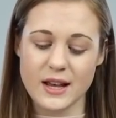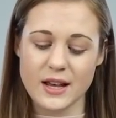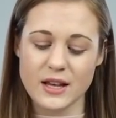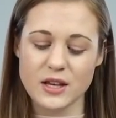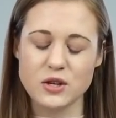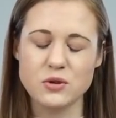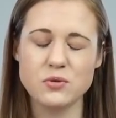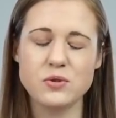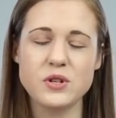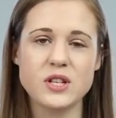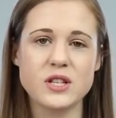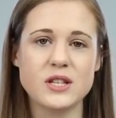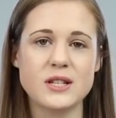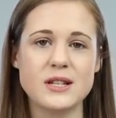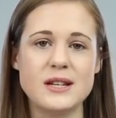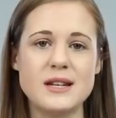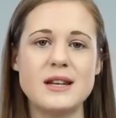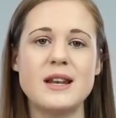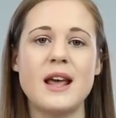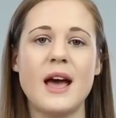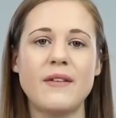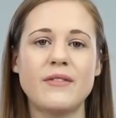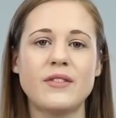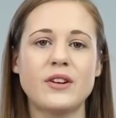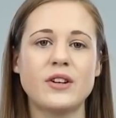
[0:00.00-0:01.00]
You just
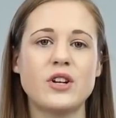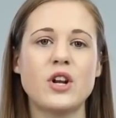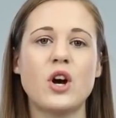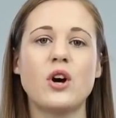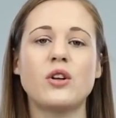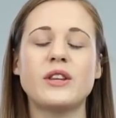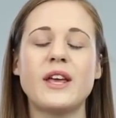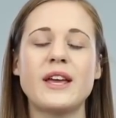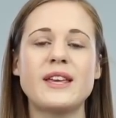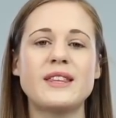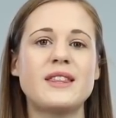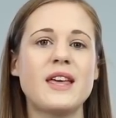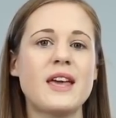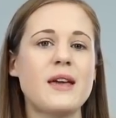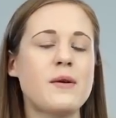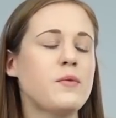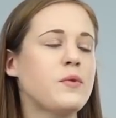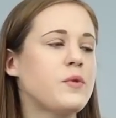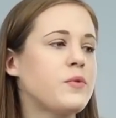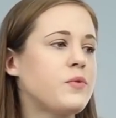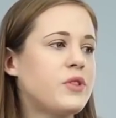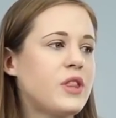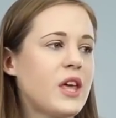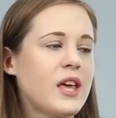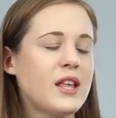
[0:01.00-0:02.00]
never know. Like,
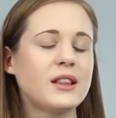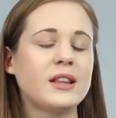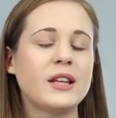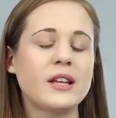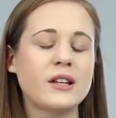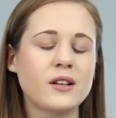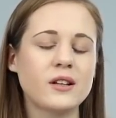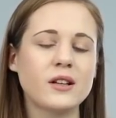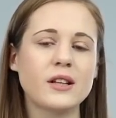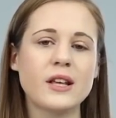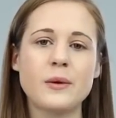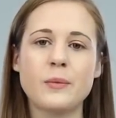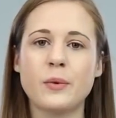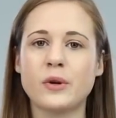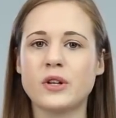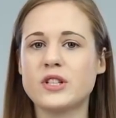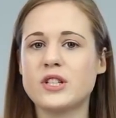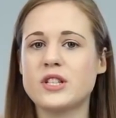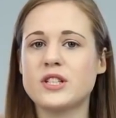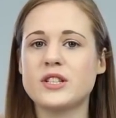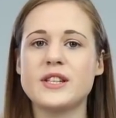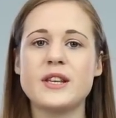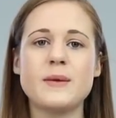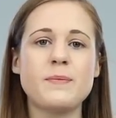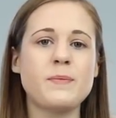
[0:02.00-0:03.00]
they literally were
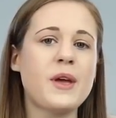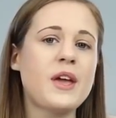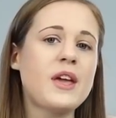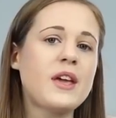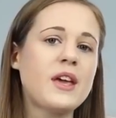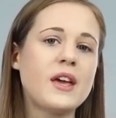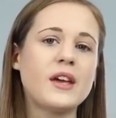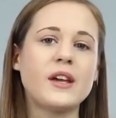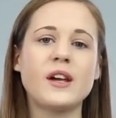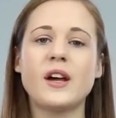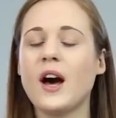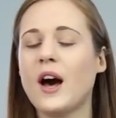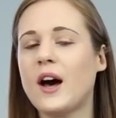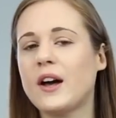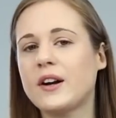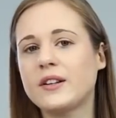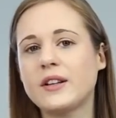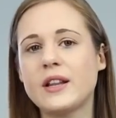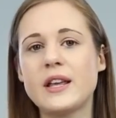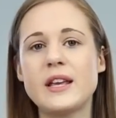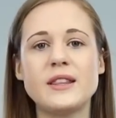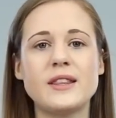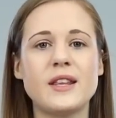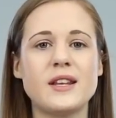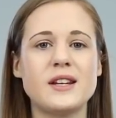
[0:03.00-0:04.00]
sleeping and
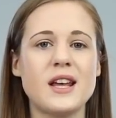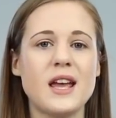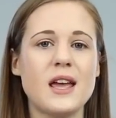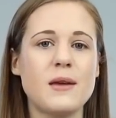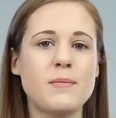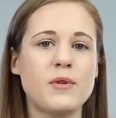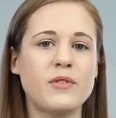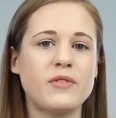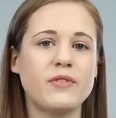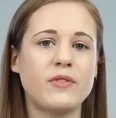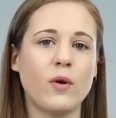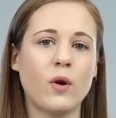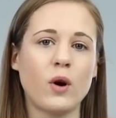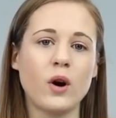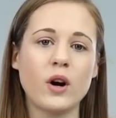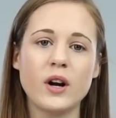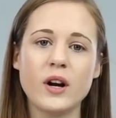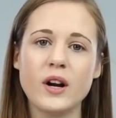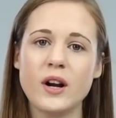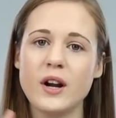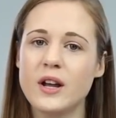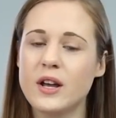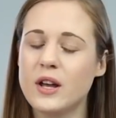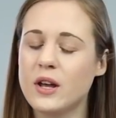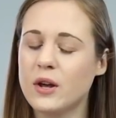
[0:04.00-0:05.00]
cuddling the day
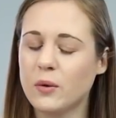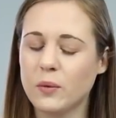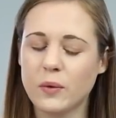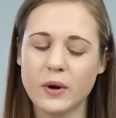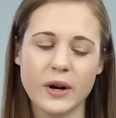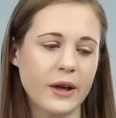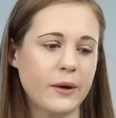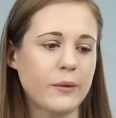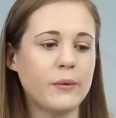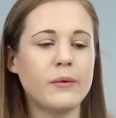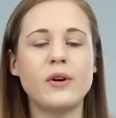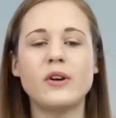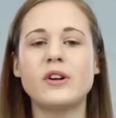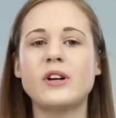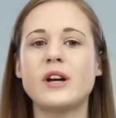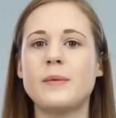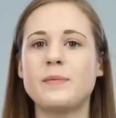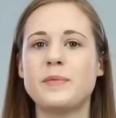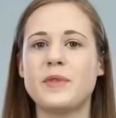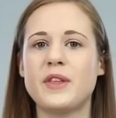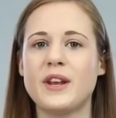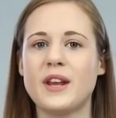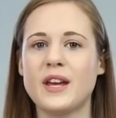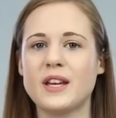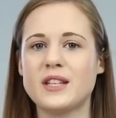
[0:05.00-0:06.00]
before. When I woke
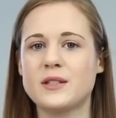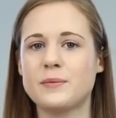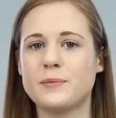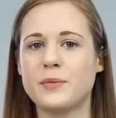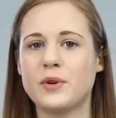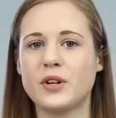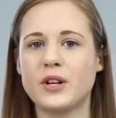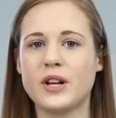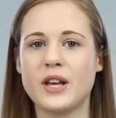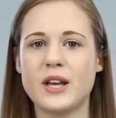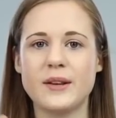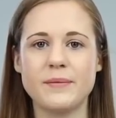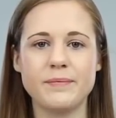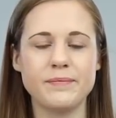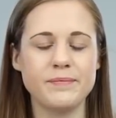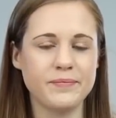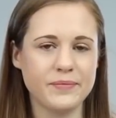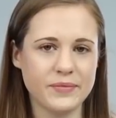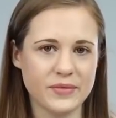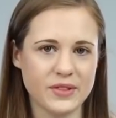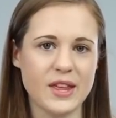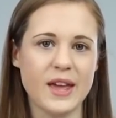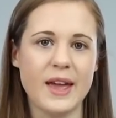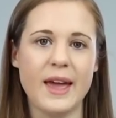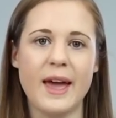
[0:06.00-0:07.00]
up the next morning,
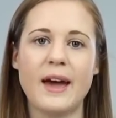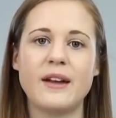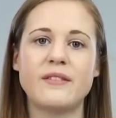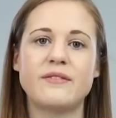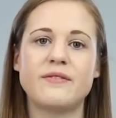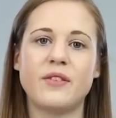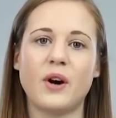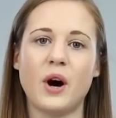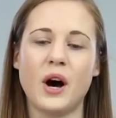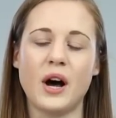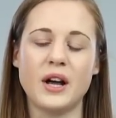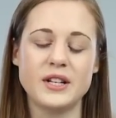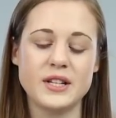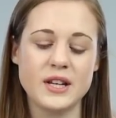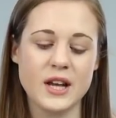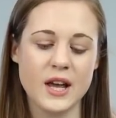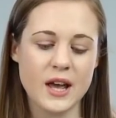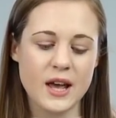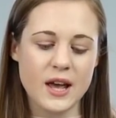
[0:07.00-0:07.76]
they had fought.